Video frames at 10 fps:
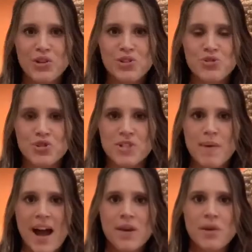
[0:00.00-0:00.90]
neutral
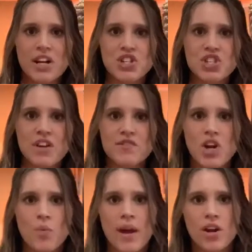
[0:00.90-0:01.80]
spine, we're going to shift
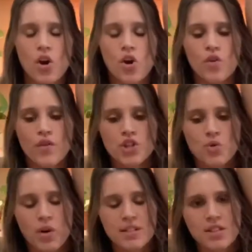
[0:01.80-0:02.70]
our weight over
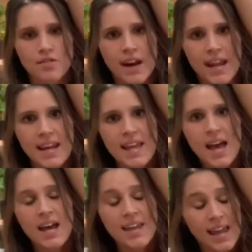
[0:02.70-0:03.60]
towards the right.
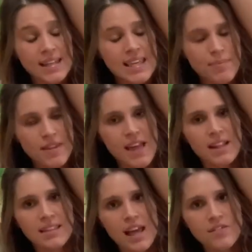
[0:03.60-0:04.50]
Again, keeping
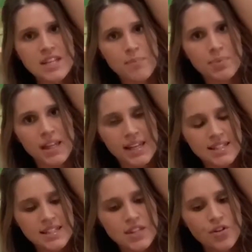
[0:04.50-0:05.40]
that left hip
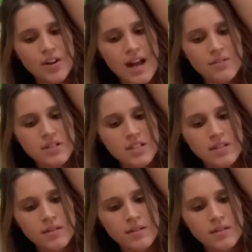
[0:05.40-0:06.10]
planted to the ground.